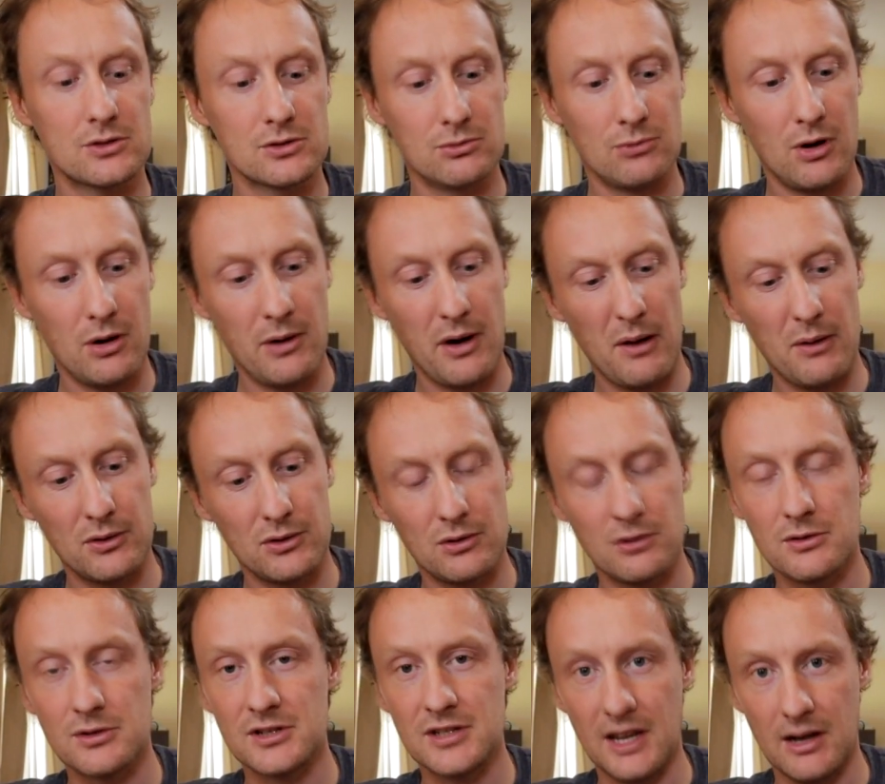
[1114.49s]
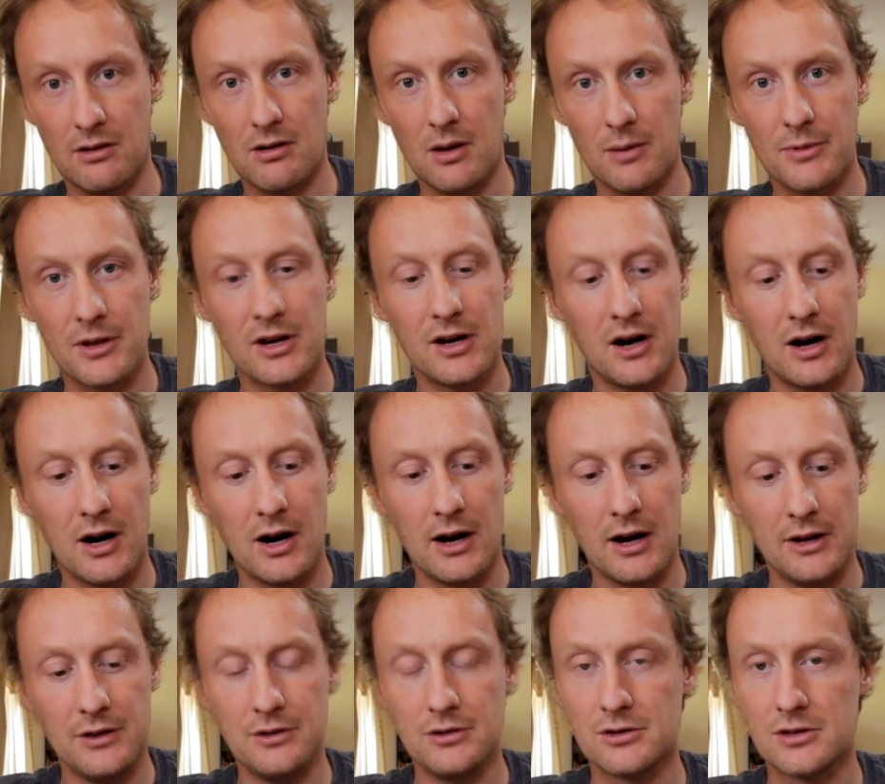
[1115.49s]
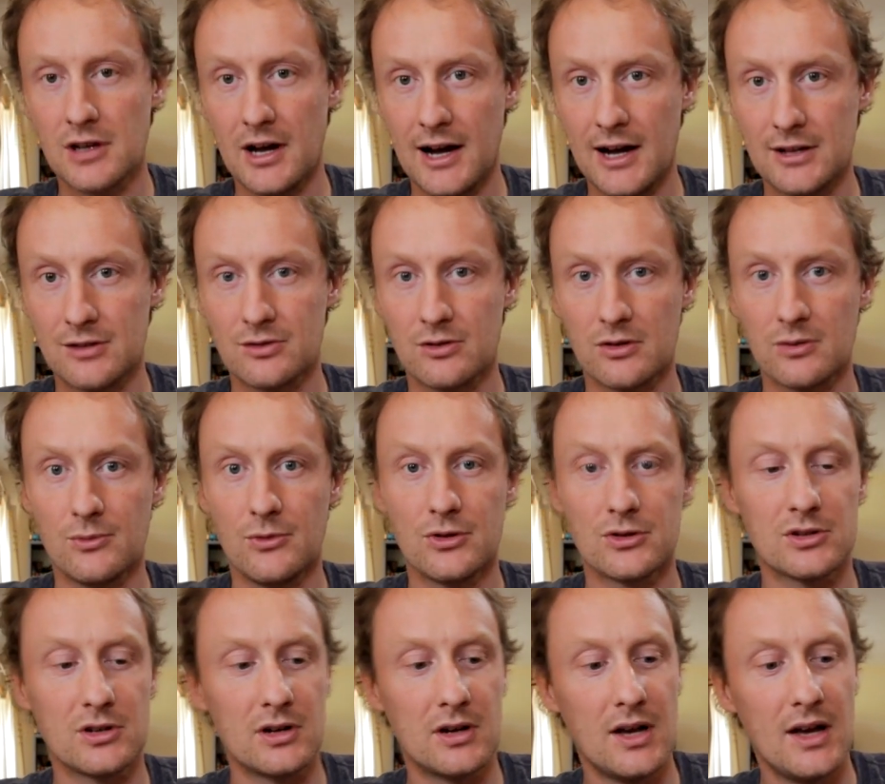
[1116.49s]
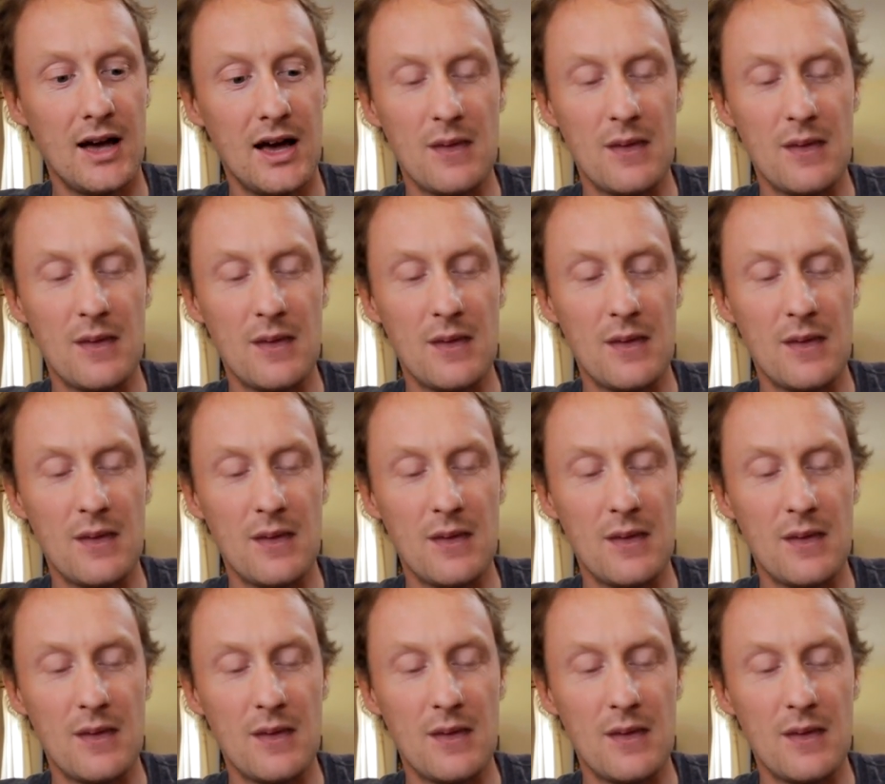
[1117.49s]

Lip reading: So what I would do is gear up the car and use the high torque motor.